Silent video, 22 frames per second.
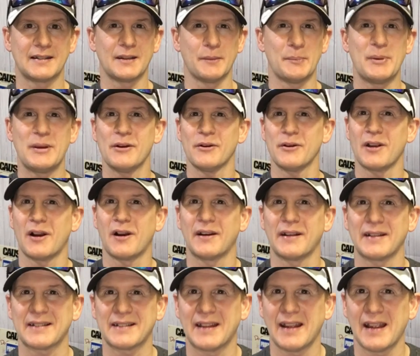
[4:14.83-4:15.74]
the
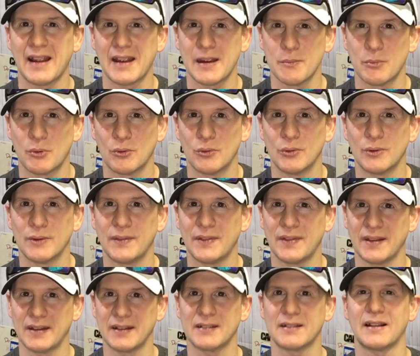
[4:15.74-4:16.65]
periodic table and
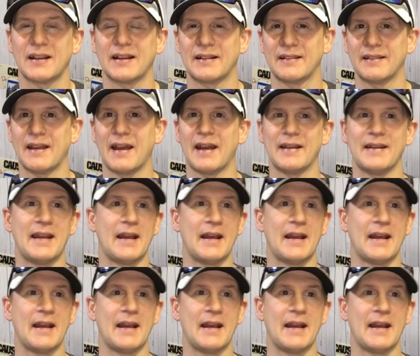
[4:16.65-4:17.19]
things like that.